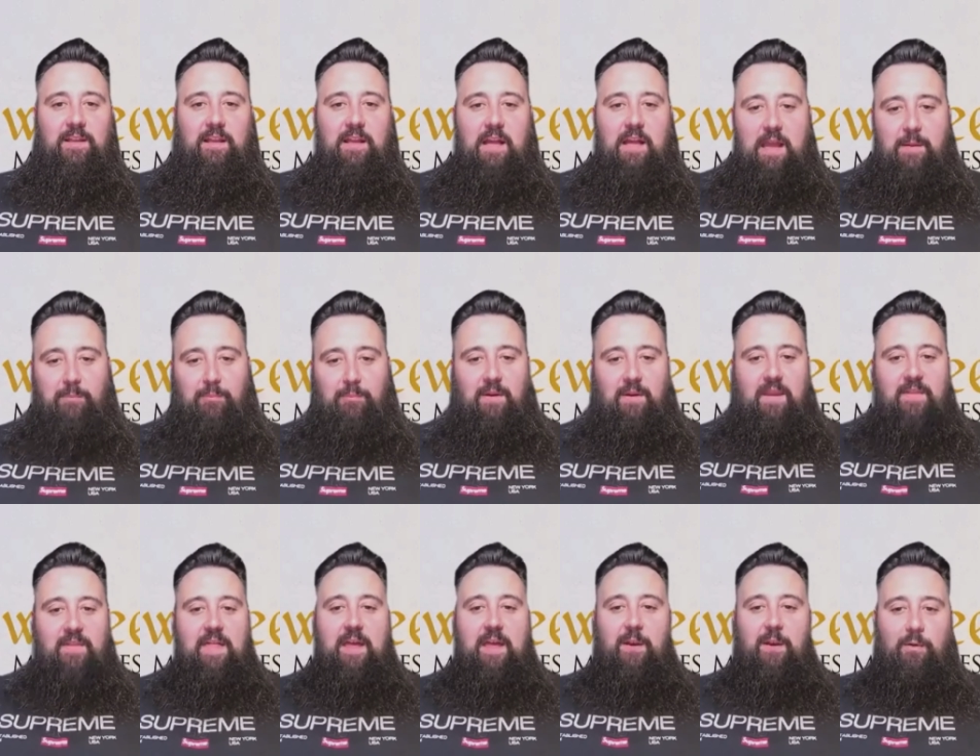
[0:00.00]
I pray
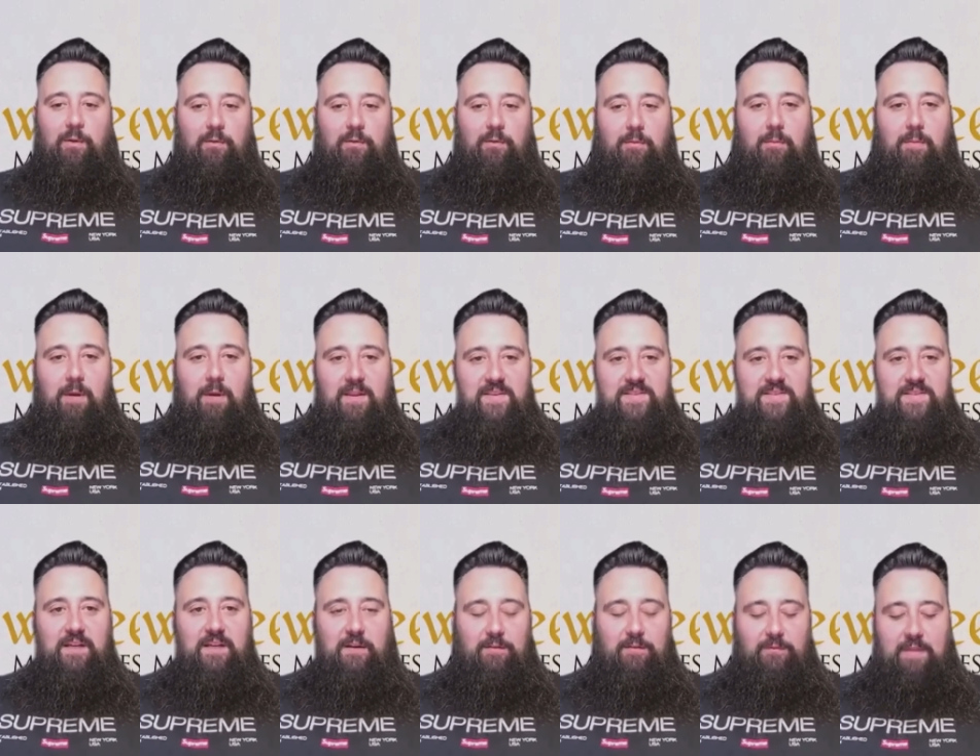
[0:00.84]
that over
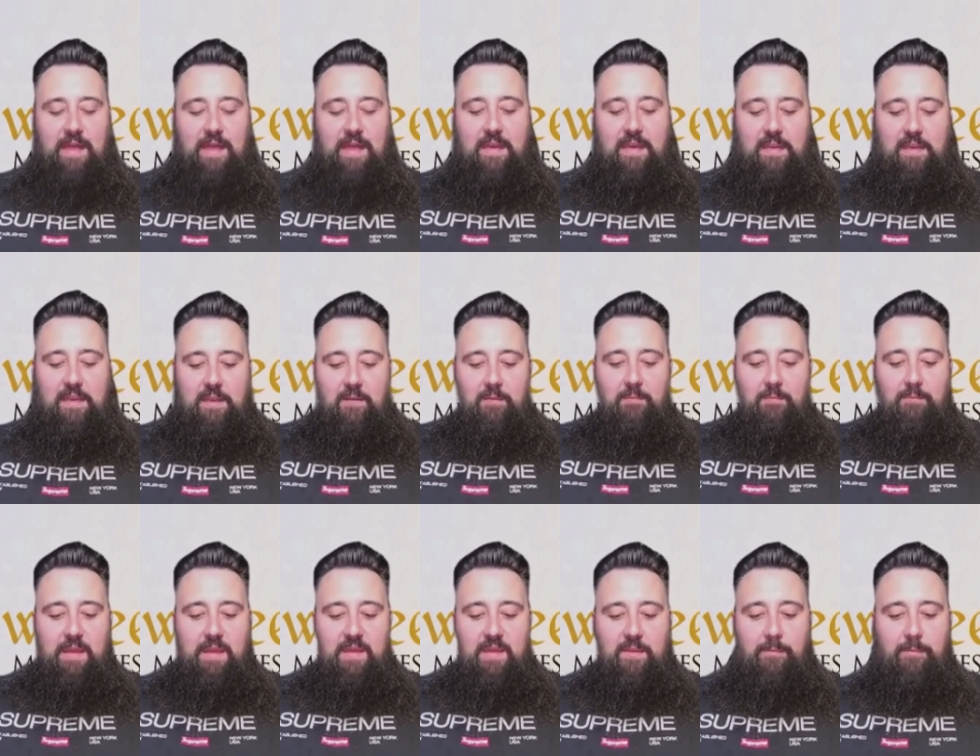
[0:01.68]
myself that
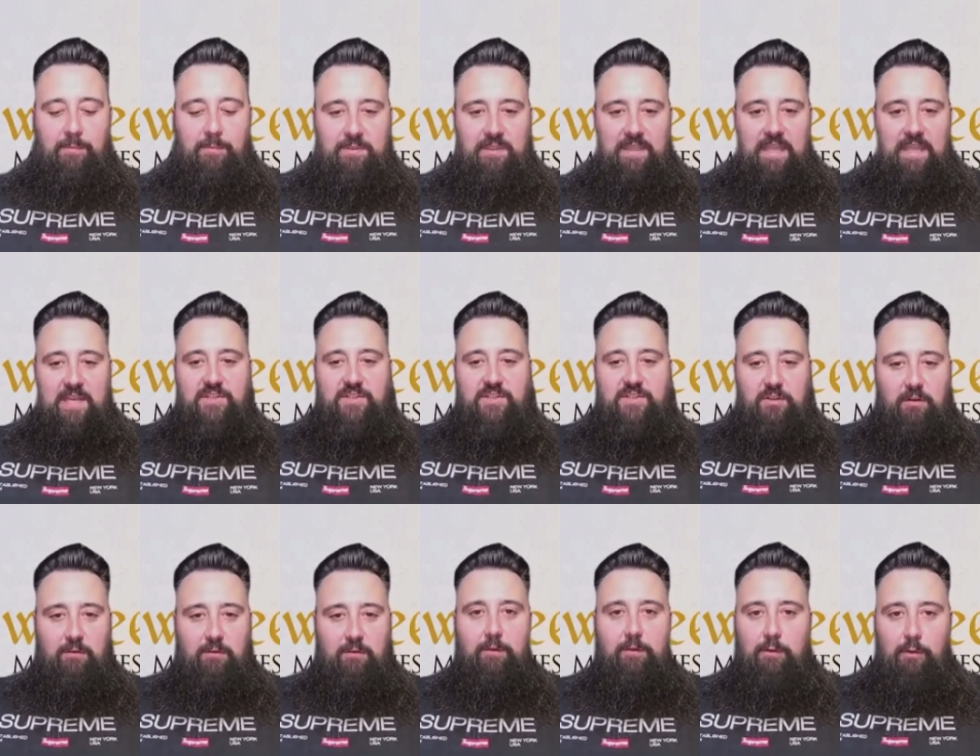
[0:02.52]
may the pleasure
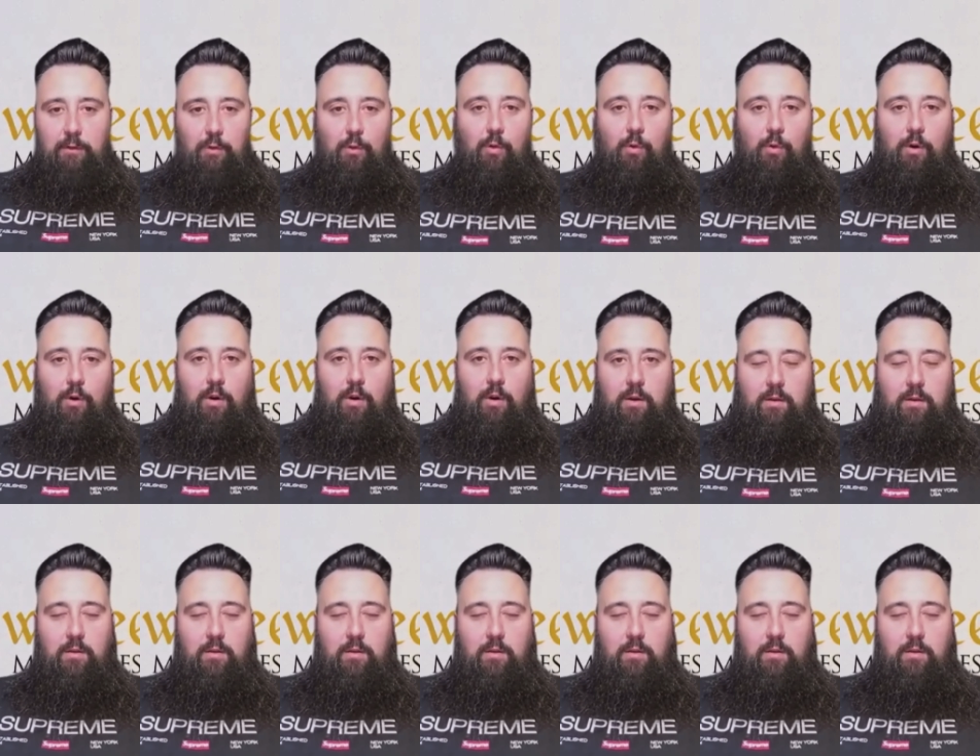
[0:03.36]
of the Lord